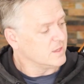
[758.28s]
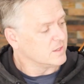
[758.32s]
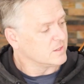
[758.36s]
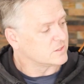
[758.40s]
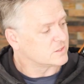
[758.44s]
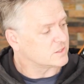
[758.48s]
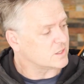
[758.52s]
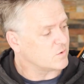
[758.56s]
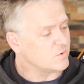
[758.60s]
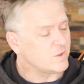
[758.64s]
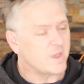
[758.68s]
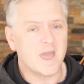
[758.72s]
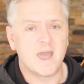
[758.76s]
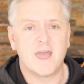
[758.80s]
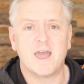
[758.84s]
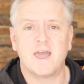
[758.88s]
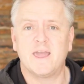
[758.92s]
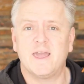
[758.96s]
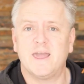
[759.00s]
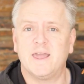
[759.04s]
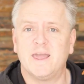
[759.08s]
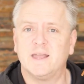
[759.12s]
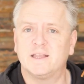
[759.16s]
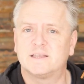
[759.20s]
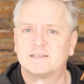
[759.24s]
So yeah,
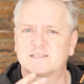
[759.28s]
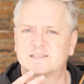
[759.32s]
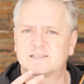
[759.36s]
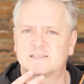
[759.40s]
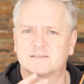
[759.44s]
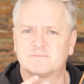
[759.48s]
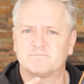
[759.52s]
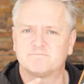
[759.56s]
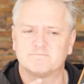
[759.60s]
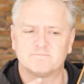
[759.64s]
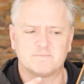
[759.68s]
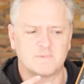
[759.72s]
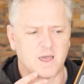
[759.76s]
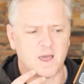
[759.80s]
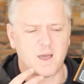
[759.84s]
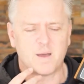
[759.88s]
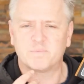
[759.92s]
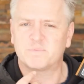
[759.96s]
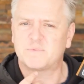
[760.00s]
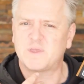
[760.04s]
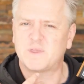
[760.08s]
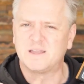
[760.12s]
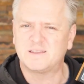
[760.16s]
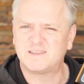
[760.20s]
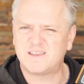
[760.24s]
it's
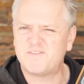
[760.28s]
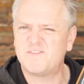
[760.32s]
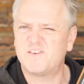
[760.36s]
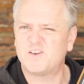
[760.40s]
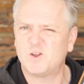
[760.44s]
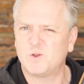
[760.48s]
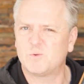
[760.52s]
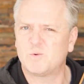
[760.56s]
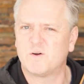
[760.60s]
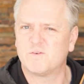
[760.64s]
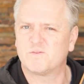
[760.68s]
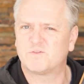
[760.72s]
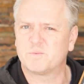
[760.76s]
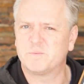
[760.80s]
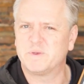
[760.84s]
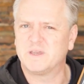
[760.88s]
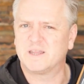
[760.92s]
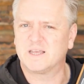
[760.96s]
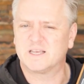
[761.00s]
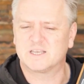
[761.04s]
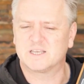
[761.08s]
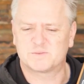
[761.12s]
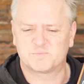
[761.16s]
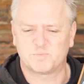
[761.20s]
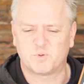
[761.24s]
a difficult one for me,
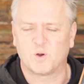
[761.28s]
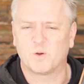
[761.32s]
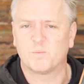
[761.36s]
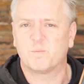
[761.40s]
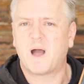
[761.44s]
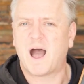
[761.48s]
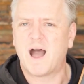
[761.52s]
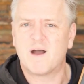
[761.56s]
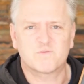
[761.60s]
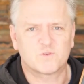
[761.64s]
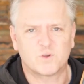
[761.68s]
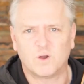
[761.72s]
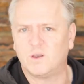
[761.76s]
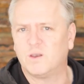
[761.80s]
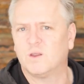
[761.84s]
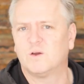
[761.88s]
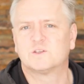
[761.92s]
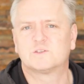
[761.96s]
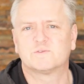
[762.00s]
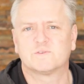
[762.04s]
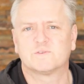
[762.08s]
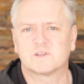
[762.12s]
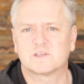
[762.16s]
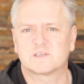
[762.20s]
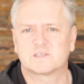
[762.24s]
this, but I've got
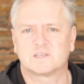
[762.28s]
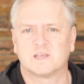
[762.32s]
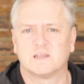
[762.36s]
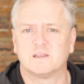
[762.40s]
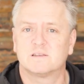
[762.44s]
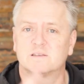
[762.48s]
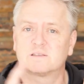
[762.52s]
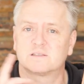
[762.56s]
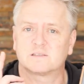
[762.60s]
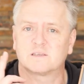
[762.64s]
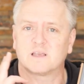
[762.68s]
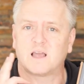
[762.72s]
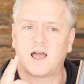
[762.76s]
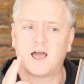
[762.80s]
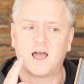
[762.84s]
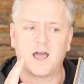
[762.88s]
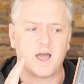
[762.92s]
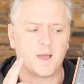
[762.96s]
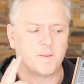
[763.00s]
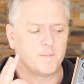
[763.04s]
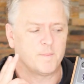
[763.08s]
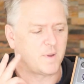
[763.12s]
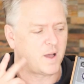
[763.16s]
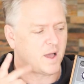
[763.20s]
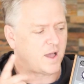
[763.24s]
loads of other synths.
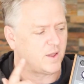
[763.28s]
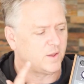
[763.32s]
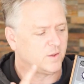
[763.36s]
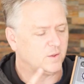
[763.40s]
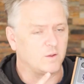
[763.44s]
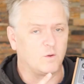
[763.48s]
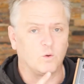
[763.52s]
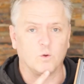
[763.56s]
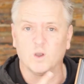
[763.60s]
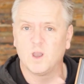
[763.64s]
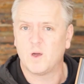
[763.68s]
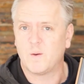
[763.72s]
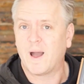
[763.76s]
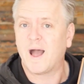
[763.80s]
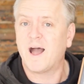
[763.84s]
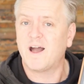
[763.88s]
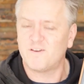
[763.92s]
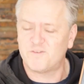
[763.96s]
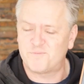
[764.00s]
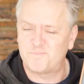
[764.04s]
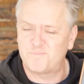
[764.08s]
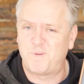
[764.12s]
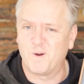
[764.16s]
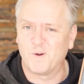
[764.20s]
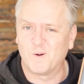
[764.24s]
Although I
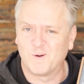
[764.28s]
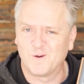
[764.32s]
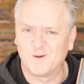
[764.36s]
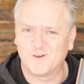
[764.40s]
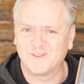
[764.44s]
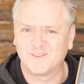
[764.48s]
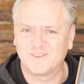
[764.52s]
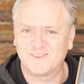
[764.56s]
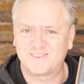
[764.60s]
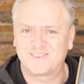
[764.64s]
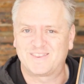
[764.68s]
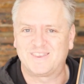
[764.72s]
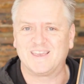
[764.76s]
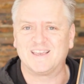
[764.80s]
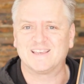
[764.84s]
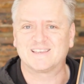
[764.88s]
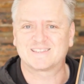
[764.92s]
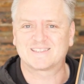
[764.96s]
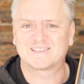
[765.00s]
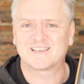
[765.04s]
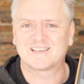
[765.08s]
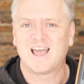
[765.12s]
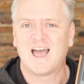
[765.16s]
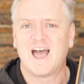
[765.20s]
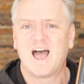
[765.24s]
haven't bought
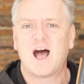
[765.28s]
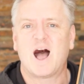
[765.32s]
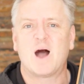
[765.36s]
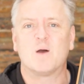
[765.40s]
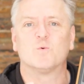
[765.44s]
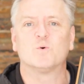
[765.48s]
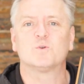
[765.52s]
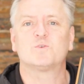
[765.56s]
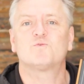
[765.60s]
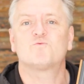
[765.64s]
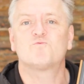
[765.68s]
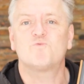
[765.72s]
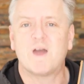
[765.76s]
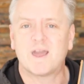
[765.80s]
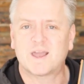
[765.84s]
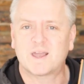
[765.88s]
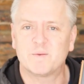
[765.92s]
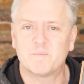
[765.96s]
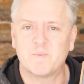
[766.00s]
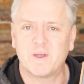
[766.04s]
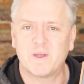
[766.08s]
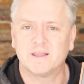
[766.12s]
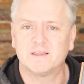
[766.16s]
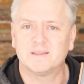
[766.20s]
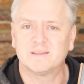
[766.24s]
this, I wouldn't
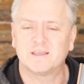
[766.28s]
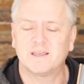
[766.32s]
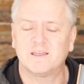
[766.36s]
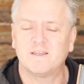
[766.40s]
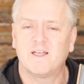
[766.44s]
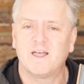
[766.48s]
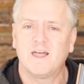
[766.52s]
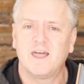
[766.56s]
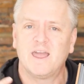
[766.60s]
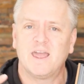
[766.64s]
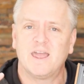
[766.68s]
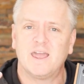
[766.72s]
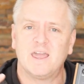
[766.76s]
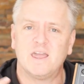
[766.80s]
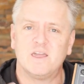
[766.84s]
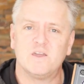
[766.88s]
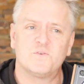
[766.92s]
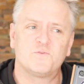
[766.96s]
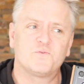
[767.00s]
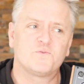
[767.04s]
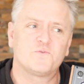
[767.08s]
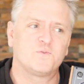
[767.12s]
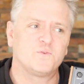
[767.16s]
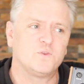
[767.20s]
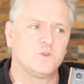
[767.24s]
recommend it
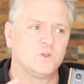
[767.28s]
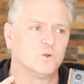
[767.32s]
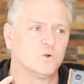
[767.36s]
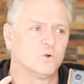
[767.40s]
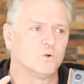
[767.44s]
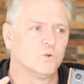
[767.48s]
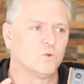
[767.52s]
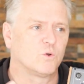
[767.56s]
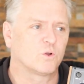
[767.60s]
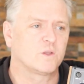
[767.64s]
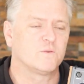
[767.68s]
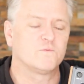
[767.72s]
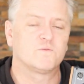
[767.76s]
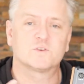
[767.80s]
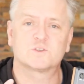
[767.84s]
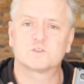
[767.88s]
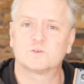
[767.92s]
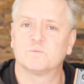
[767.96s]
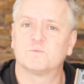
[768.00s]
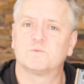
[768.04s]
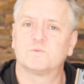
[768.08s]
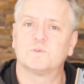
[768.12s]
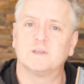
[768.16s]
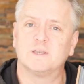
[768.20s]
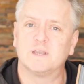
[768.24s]
if you're looking for
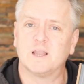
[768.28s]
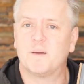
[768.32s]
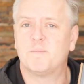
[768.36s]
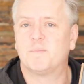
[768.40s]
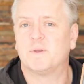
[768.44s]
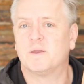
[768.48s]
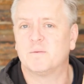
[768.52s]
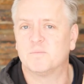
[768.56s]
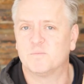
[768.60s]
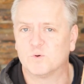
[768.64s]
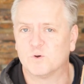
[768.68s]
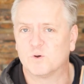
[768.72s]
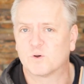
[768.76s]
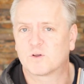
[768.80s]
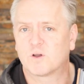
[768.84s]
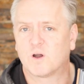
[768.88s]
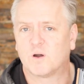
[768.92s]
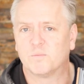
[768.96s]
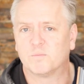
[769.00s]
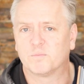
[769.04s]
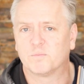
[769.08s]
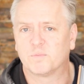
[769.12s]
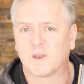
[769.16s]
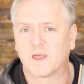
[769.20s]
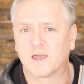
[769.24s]
something a bit more
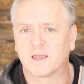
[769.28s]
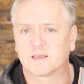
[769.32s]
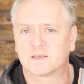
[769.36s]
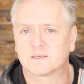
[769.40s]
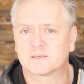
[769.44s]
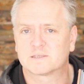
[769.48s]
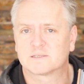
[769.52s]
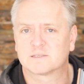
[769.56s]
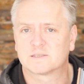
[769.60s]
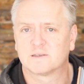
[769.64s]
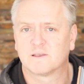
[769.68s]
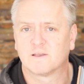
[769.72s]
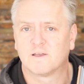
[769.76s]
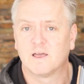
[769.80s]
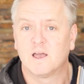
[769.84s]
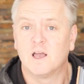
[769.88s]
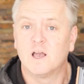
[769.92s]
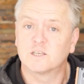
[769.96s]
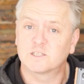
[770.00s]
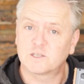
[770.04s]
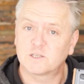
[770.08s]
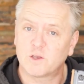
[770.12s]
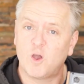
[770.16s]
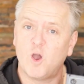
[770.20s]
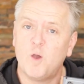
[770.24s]
complex.
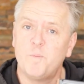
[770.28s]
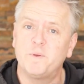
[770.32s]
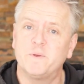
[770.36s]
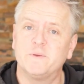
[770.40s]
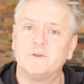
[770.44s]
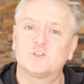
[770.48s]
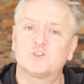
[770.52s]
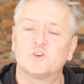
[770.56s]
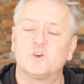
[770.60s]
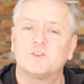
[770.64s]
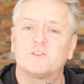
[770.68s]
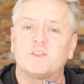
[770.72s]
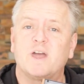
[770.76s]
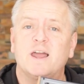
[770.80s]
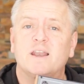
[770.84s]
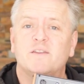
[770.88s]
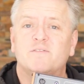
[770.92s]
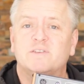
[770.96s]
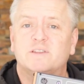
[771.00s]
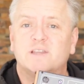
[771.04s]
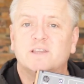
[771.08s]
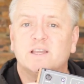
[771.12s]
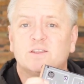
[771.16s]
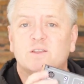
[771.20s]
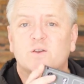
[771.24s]
So I hope you enjoyed that, and if
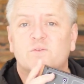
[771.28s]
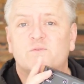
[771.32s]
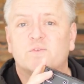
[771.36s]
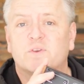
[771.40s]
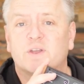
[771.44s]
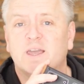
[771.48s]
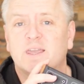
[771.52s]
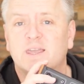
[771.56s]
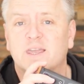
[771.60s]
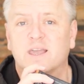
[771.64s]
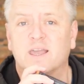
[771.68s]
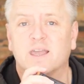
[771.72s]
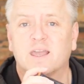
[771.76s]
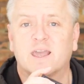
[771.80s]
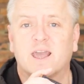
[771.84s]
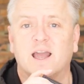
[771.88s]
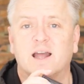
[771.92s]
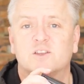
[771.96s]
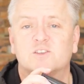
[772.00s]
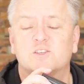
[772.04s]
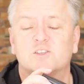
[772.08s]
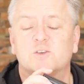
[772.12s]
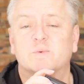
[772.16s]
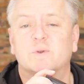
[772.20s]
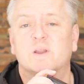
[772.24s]
you did, don't forget you can
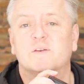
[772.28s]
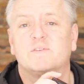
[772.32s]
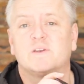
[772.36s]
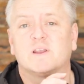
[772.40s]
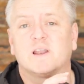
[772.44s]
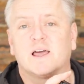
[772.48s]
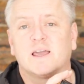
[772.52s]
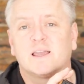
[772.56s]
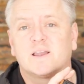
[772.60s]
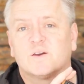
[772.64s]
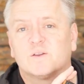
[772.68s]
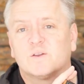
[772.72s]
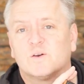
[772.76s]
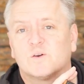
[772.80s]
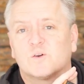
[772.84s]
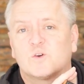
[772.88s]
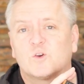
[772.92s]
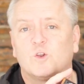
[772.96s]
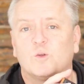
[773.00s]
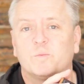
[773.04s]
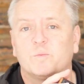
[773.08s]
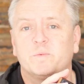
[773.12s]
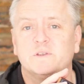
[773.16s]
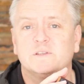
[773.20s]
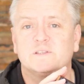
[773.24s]
catch it whenever you like on our
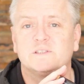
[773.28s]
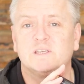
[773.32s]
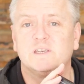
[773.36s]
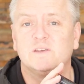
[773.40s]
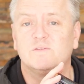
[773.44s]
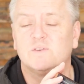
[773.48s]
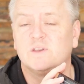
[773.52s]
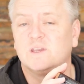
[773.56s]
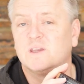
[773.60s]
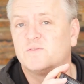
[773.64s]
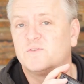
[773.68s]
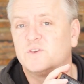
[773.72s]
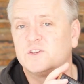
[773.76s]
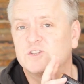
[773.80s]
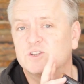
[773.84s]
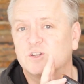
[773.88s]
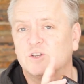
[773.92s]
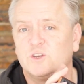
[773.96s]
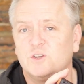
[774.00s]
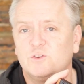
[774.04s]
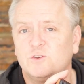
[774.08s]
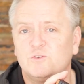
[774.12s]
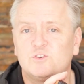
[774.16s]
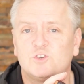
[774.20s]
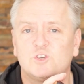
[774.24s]
Clubbing TV official
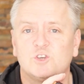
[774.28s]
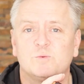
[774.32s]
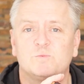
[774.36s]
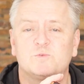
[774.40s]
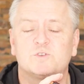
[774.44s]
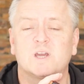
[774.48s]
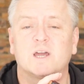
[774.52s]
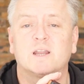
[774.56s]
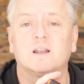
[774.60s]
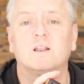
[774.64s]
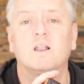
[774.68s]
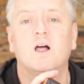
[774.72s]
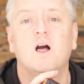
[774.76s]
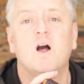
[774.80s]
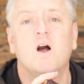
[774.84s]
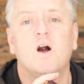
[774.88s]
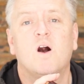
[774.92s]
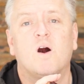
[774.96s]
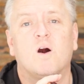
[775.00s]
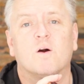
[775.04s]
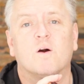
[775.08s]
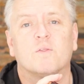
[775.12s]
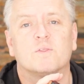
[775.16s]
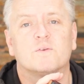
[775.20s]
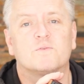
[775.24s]
YouTube channel
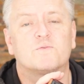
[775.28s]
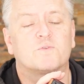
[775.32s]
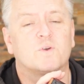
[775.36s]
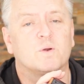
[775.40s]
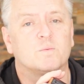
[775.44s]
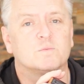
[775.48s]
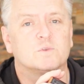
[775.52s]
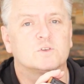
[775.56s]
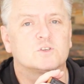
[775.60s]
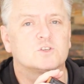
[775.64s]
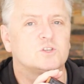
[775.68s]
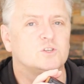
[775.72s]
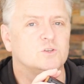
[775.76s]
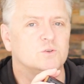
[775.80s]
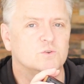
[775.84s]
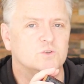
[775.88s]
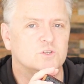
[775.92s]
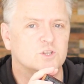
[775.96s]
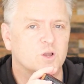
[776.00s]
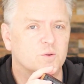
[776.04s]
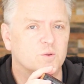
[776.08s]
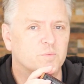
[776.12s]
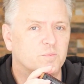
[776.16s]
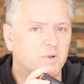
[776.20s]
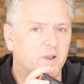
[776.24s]
on the From the
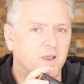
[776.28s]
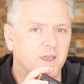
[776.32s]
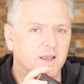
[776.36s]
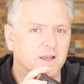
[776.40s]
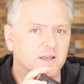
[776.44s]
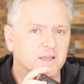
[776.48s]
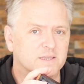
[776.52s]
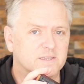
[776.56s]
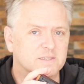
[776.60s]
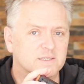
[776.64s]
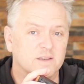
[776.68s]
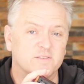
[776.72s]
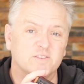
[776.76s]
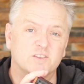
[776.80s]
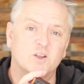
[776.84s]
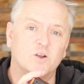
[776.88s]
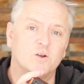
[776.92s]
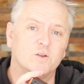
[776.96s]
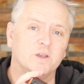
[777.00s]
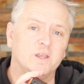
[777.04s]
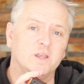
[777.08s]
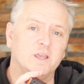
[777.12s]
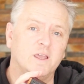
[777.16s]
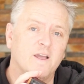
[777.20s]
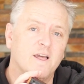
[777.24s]
Studio playlist. And if you've got
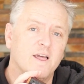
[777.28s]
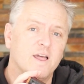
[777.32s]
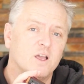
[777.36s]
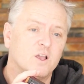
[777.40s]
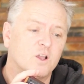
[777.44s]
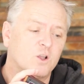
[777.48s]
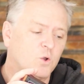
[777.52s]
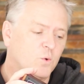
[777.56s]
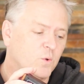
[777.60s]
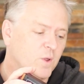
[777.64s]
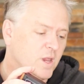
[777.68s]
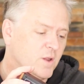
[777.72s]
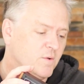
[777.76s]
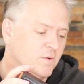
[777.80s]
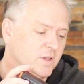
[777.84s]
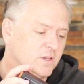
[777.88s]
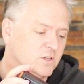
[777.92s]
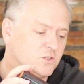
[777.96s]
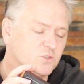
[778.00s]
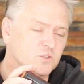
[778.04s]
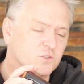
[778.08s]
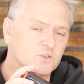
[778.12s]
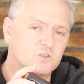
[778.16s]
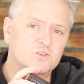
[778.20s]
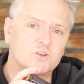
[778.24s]
any queries,
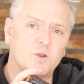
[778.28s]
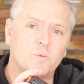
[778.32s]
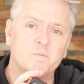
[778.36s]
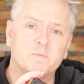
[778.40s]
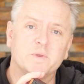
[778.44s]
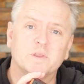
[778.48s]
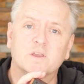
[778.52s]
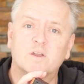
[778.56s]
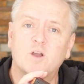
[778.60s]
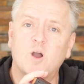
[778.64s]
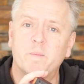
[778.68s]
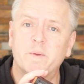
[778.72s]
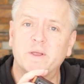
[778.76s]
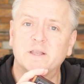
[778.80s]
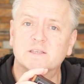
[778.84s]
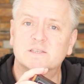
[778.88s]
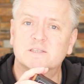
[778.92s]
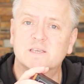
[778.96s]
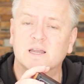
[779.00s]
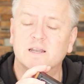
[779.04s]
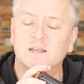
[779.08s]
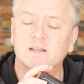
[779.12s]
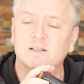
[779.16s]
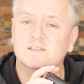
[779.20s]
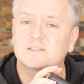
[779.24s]
just drop them in the comments
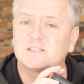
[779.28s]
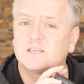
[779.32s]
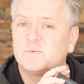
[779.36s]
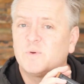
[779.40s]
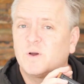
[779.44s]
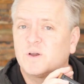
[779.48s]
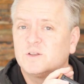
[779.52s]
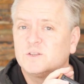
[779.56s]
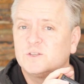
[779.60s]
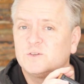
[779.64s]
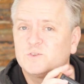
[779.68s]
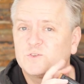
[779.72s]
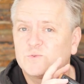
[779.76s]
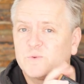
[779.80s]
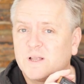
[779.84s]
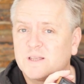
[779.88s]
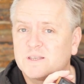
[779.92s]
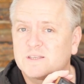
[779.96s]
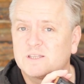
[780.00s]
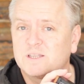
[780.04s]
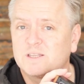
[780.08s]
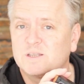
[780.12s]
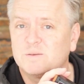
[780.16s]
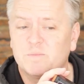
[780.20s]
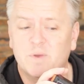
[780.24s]
and I'll see what I can do to
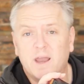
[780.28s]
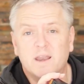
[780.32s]
answer them.